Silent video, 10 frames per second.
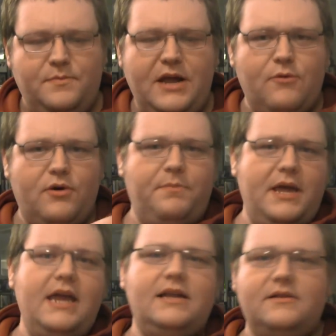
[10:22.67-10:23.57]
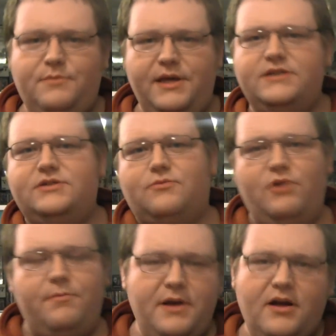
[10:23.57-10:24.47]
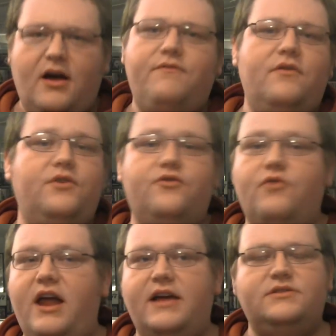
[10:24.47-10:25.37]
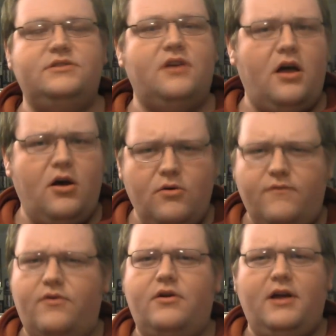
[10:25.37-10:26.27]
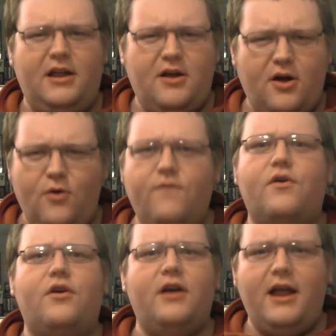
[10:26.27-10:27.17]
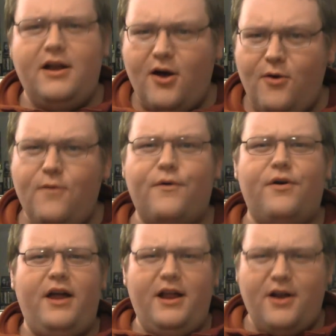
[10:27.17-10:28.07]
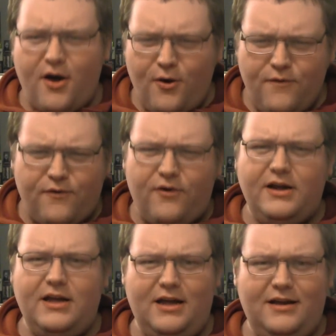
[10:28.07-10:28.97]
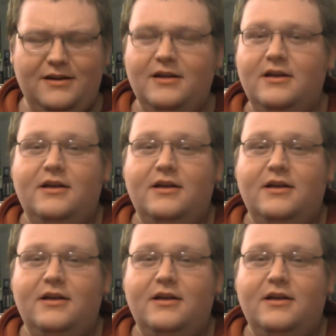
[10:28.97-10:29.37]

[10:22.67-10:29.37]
They repeat this ripping off of the dress over and over and over and over again